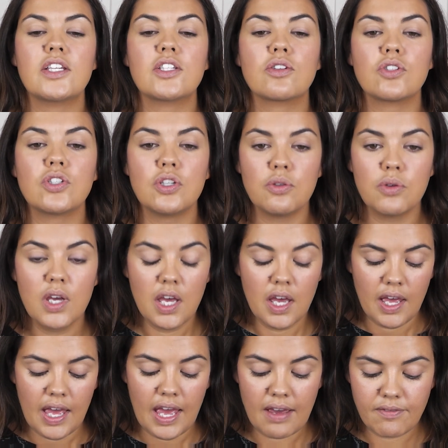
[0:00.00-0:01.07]
It's not too
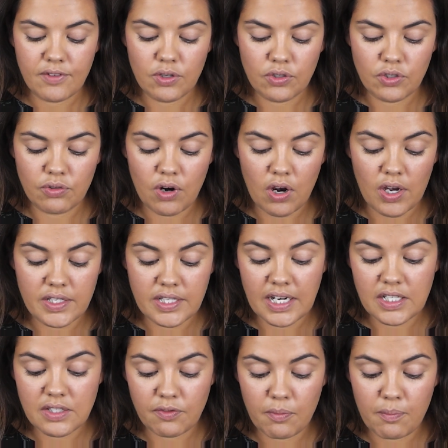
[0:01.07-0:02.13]
heavy on your eyes, and
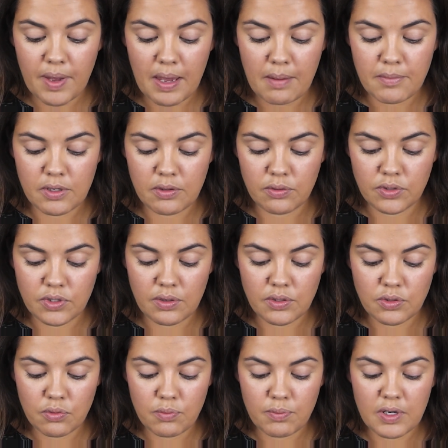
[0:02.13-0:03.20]
it's from Bare Minerals, so
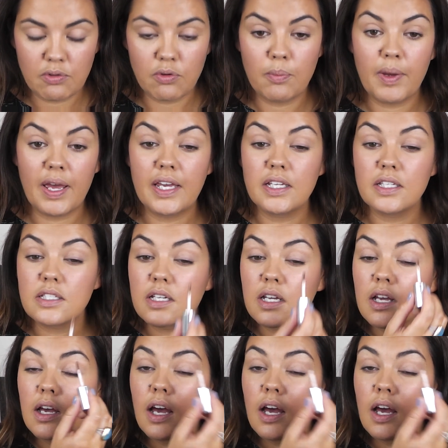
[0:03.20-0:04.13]
it's all mineral based.